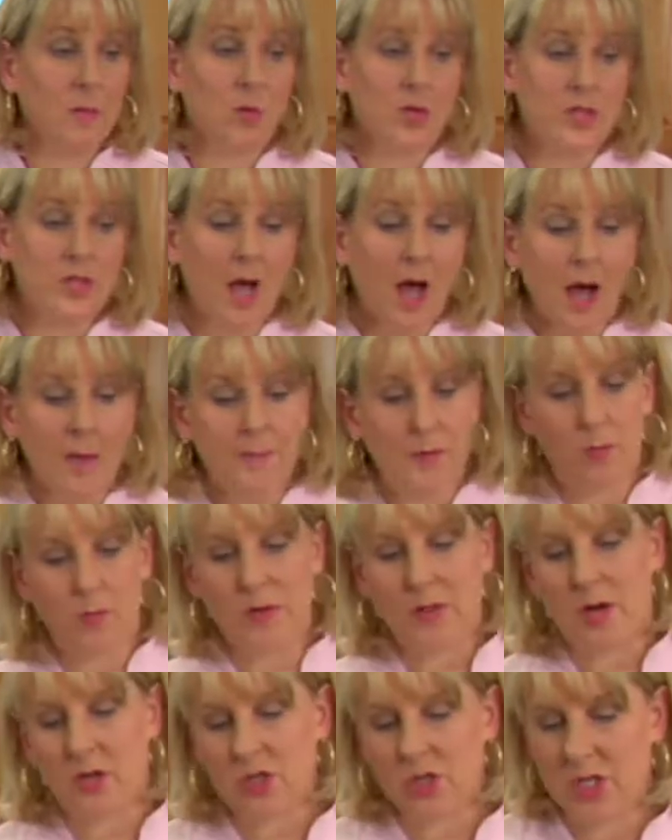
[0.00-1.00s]
then we'll top it
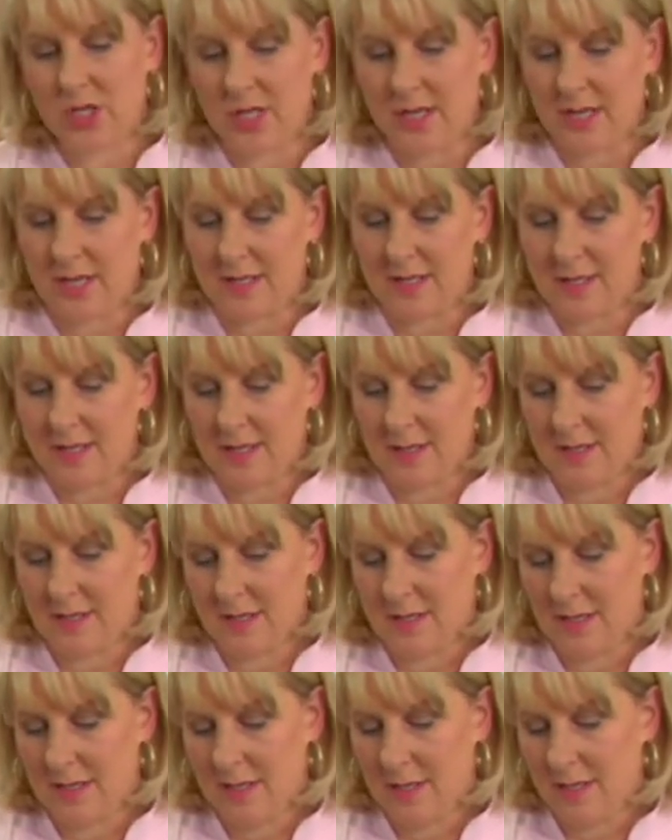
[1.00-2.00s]
with our chicken
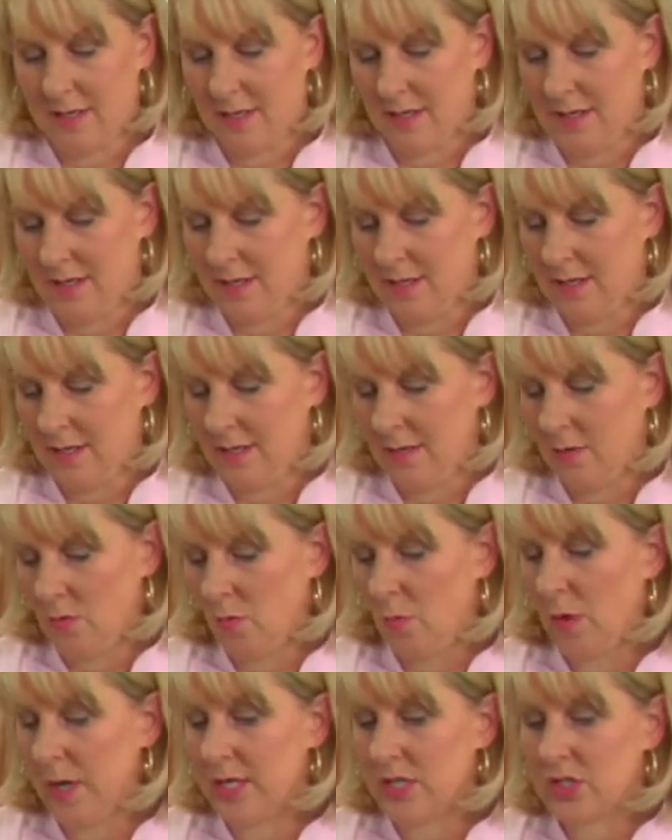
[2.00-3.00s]

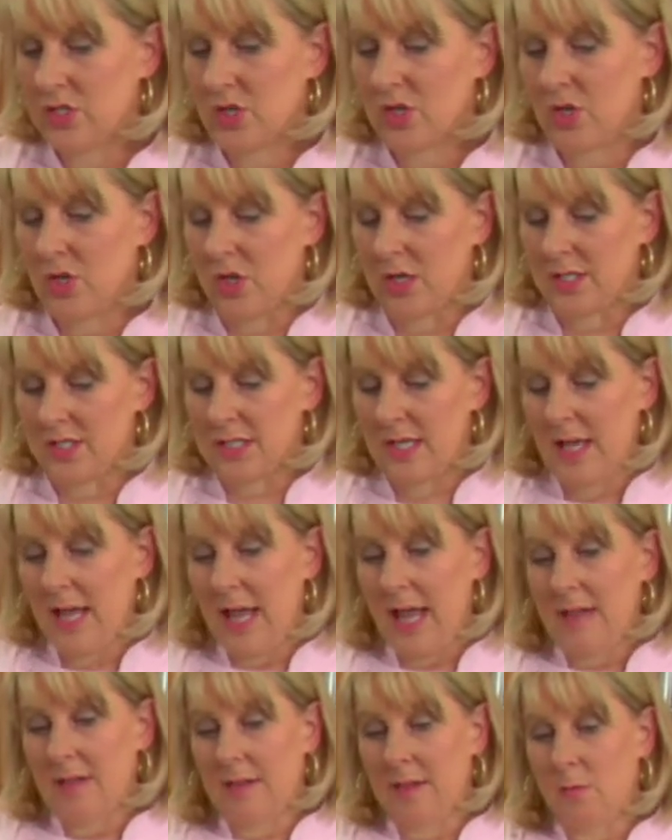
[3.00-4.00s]
when it's cooked.
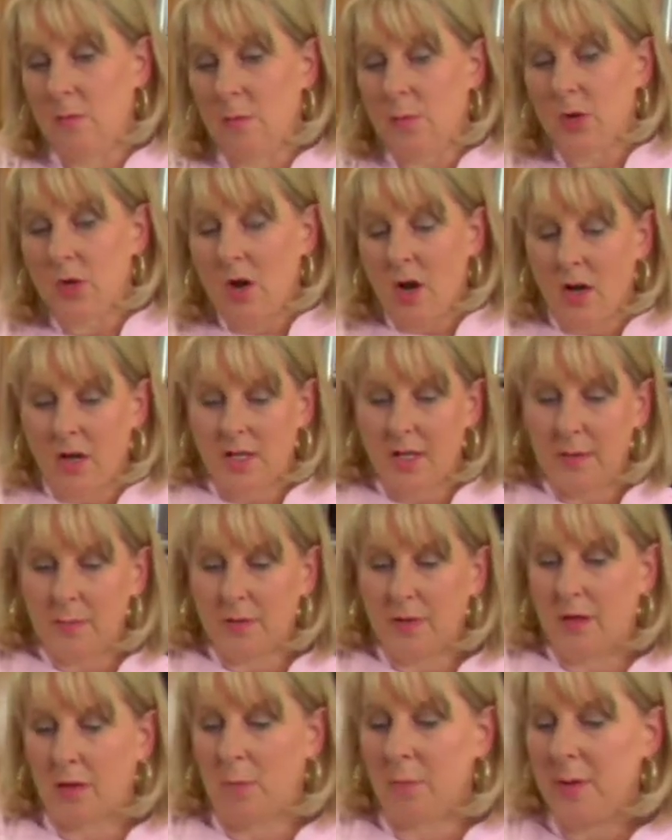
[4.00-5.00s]
Then we'll put on a
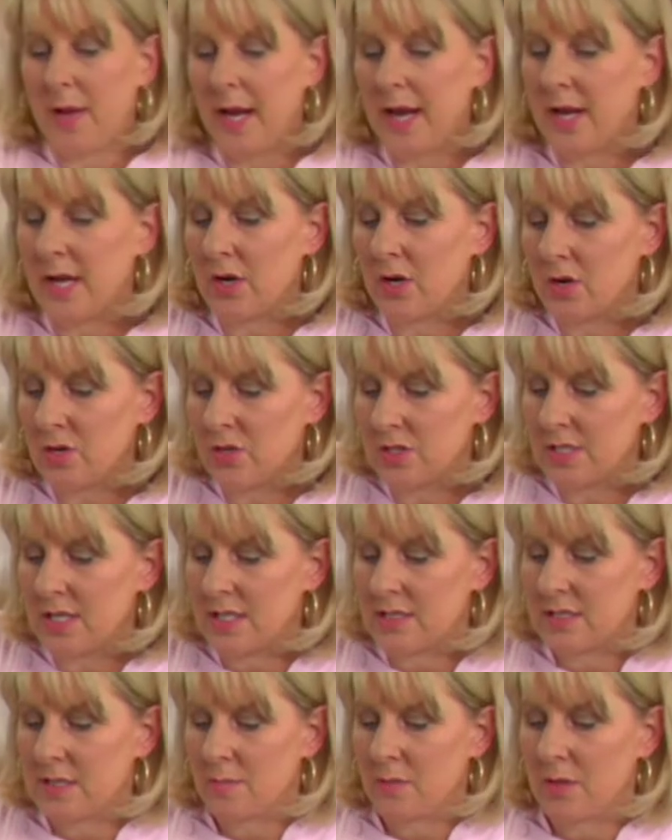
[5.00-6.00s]
couple little pears
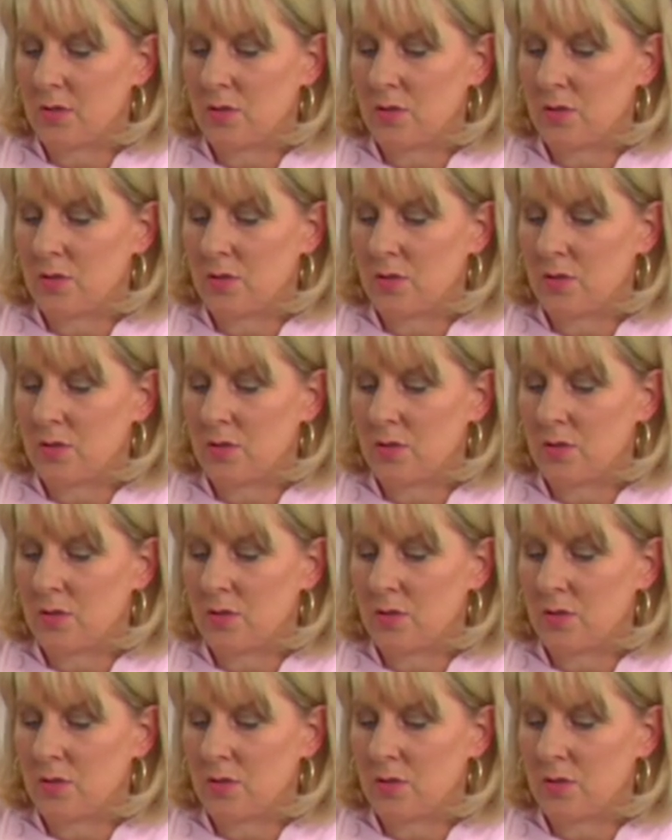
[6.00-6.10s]
and some of